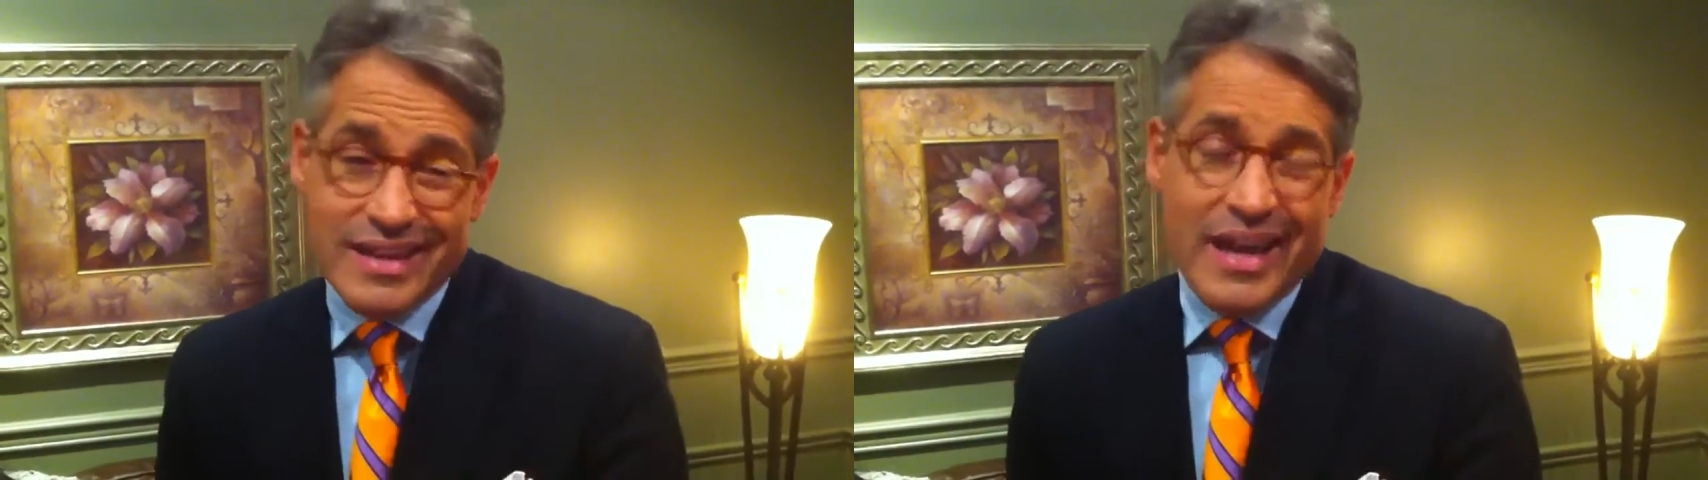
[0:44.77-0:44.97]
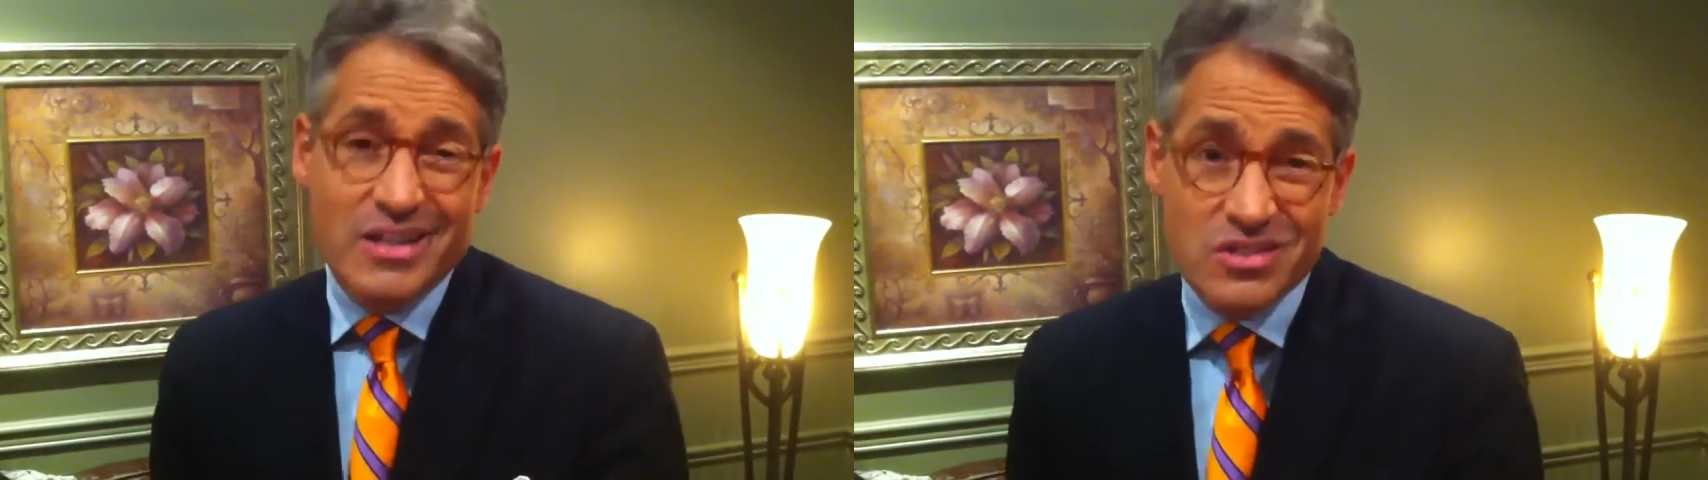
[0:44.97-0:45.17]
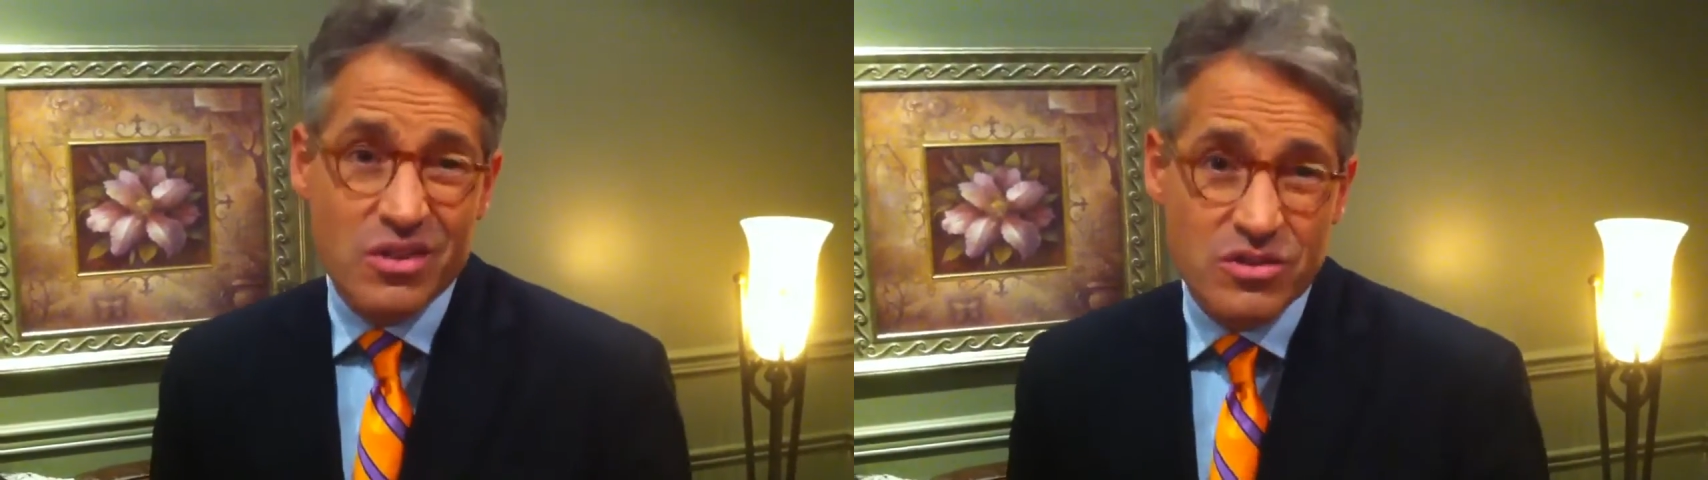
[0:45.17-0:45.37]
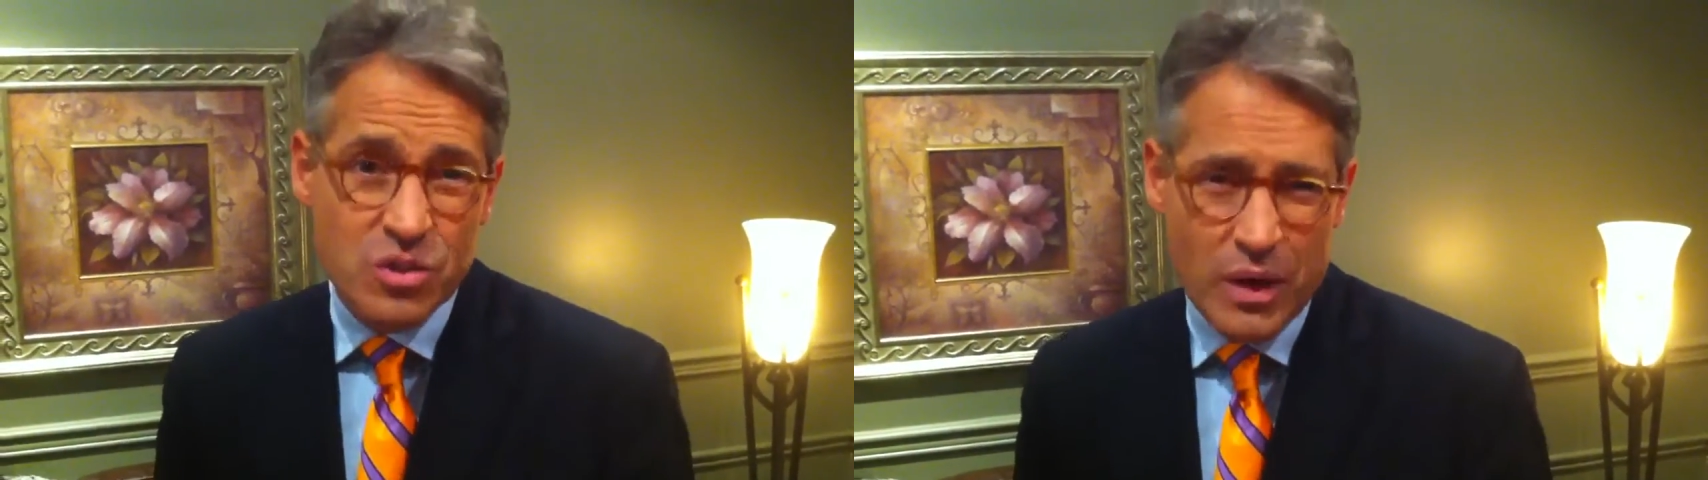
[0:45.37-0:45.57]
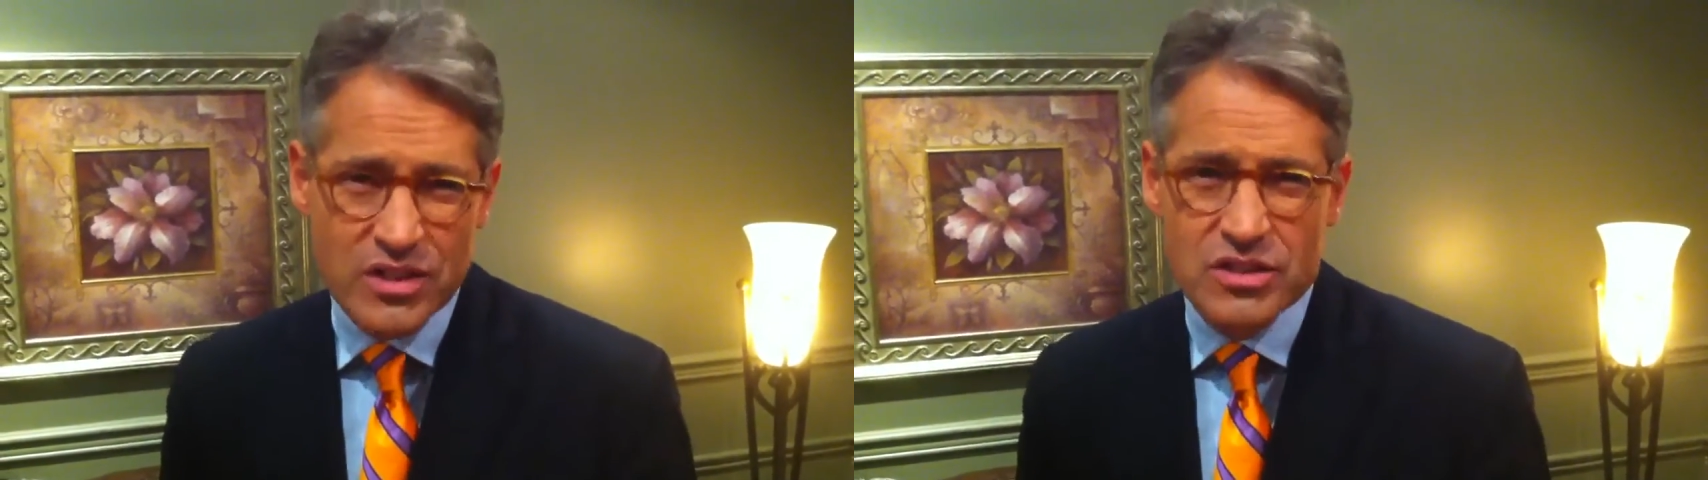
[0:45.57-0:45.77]
to answer
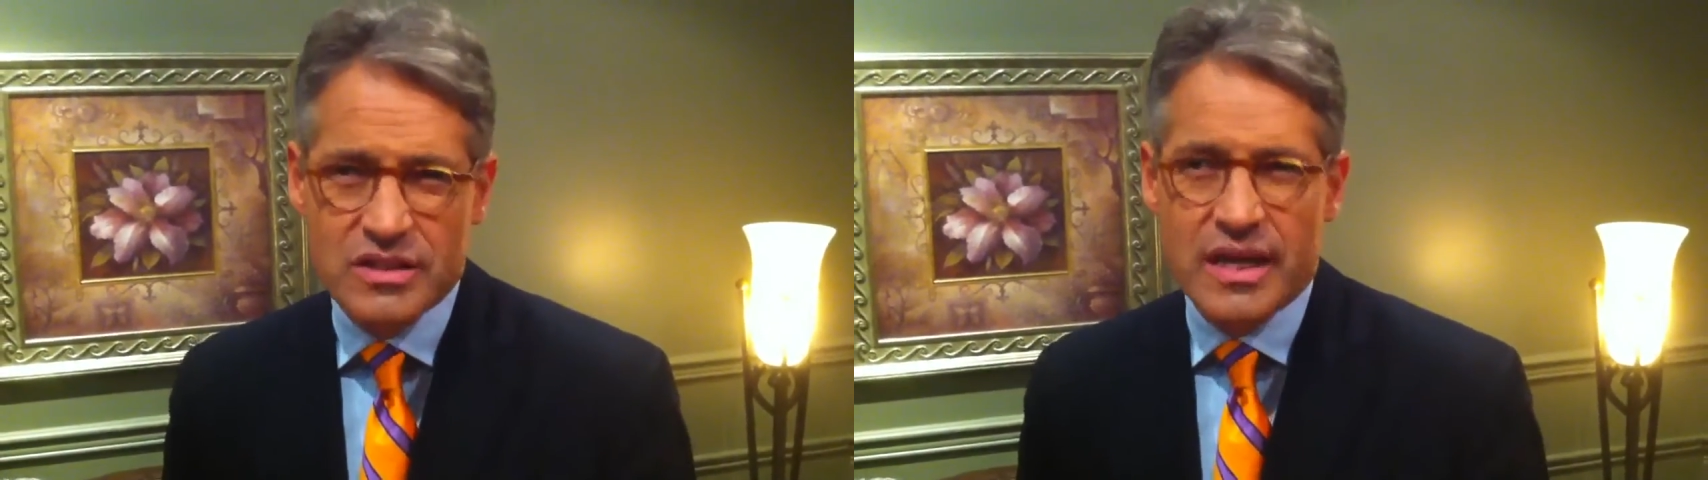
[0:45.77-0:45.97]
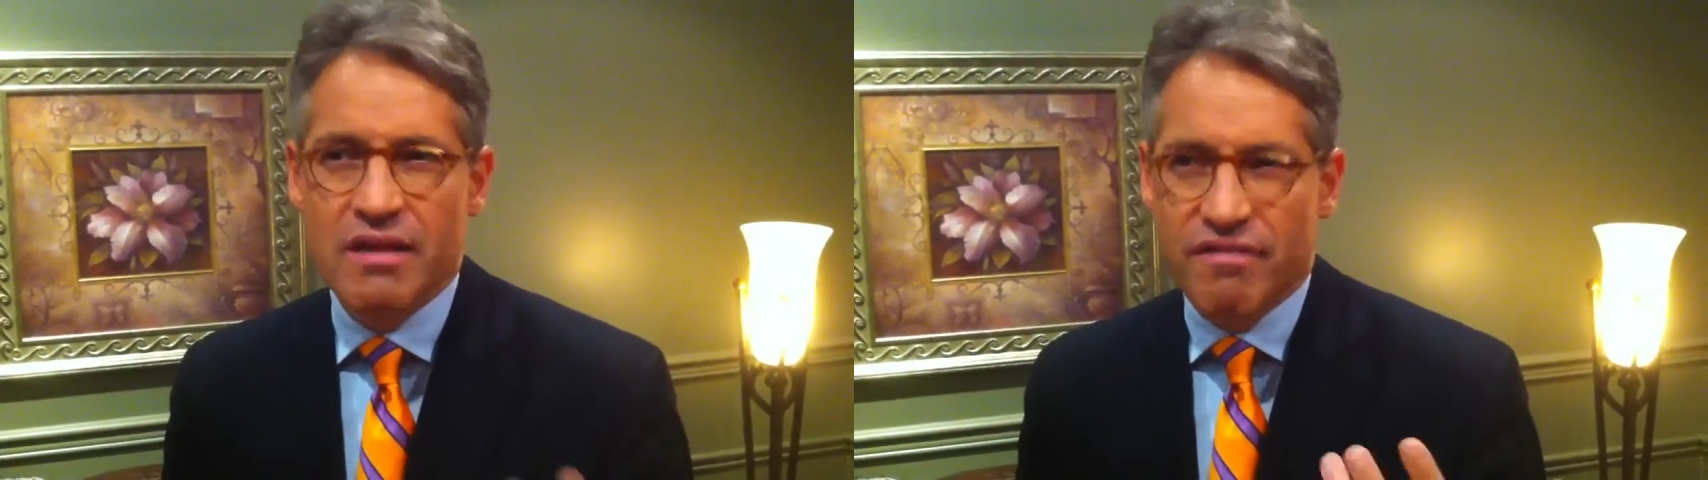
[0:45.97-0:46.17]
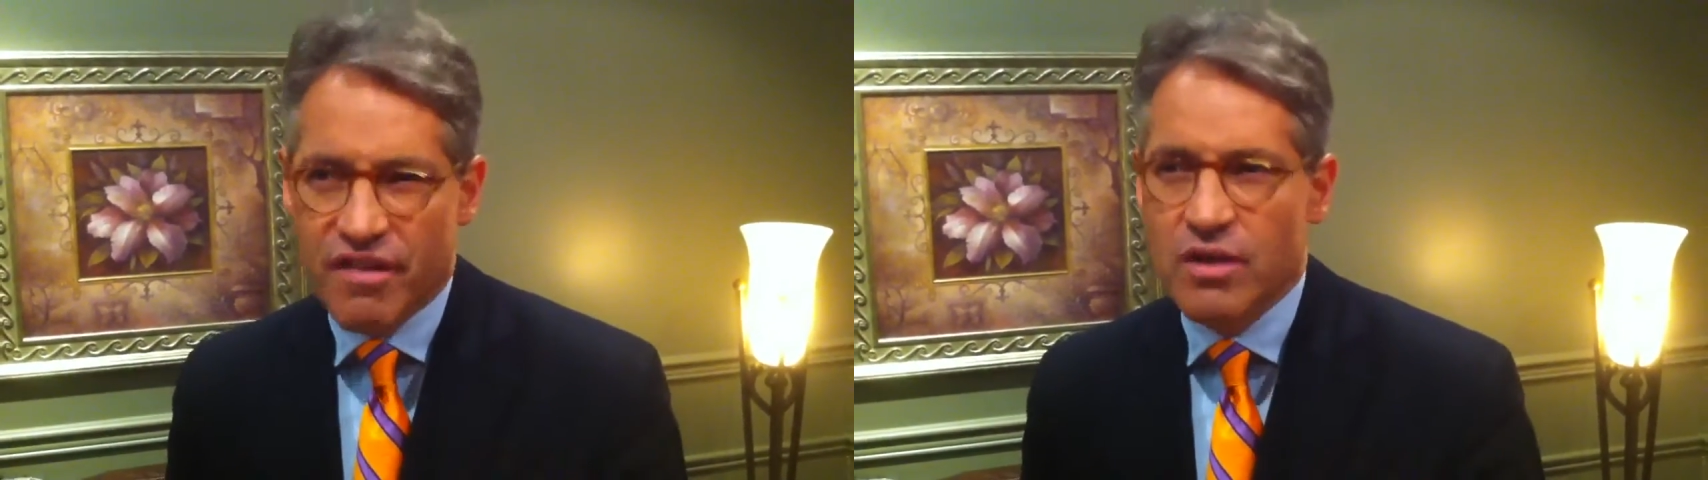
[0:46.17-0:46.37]
those questions in a mm-hmm.